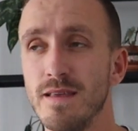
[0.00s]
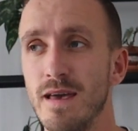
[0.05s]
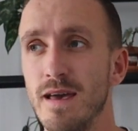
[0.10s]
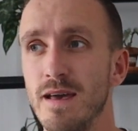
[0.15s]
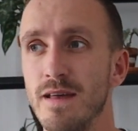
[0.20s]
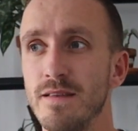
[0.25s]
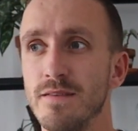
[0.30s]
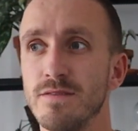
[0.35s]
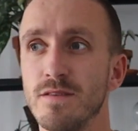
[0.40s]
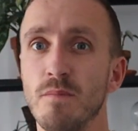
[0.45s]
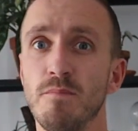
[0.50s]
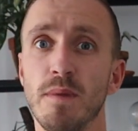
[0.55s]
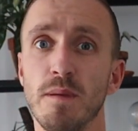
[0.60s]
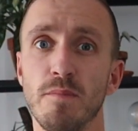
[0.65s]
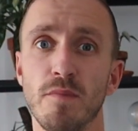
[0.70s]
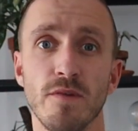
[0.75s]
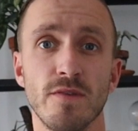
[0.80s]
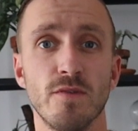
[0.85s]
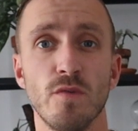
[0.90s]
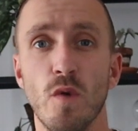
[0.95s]
and some
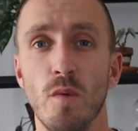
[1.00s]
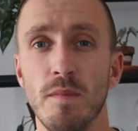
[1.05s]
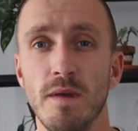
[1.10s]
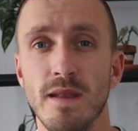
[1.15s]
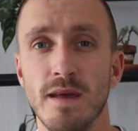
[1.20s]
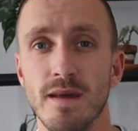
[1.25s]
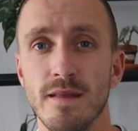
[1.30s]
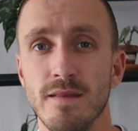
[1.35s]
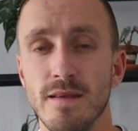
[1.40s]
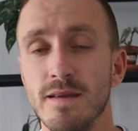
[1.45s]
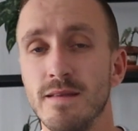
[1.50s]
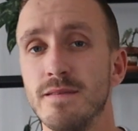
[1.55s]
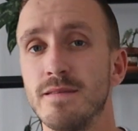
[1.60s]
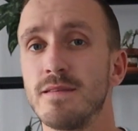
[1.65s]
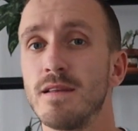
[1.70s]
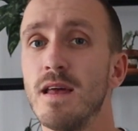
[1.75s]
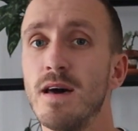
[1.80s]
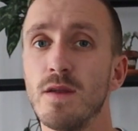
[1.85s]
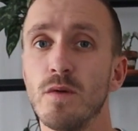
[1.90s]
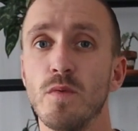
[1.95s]
people told me that it is
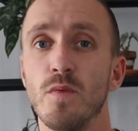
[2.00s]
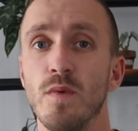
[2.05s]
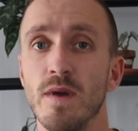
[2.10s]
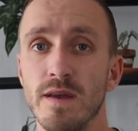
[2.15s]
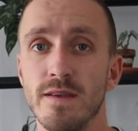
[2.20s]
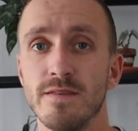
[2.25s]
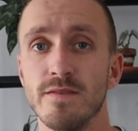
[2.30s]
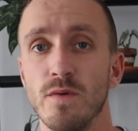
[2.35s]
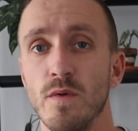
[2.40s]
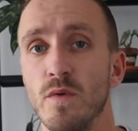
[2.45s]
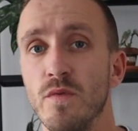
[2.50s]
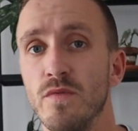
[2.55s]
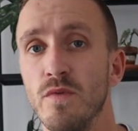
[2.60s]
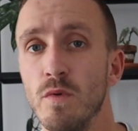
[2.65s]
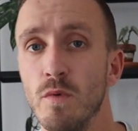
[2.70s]
a lot of waste of